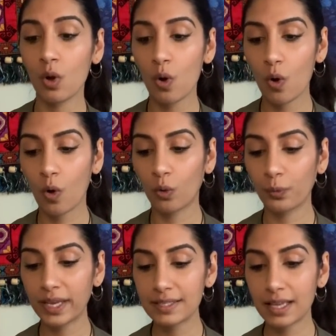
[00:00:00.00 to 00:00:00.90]

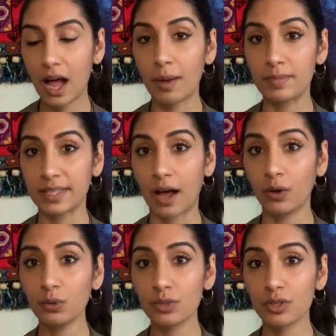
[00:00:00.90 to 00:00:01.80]
always comes
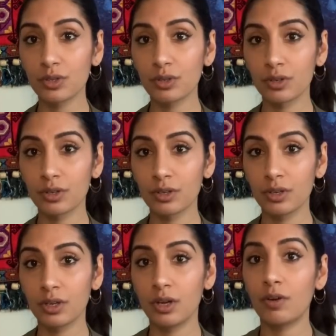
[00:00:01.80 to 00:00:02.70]
out
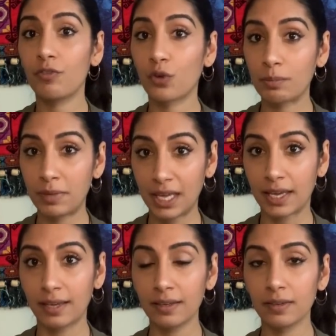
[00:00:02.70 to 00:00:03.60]
for
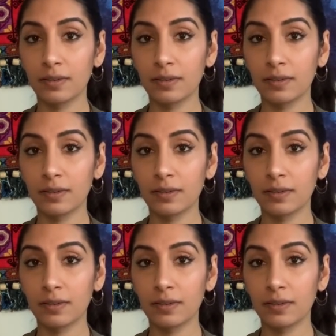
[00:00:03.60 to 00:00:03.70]
me